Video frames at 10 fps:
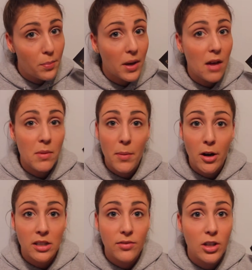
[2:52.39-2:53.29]
become a
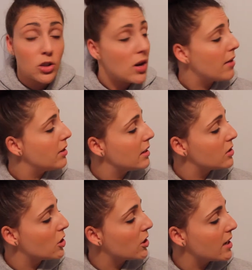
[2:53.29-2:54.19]
part of their traveling
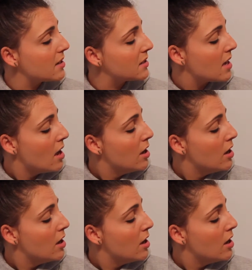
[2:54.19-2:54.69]
circus.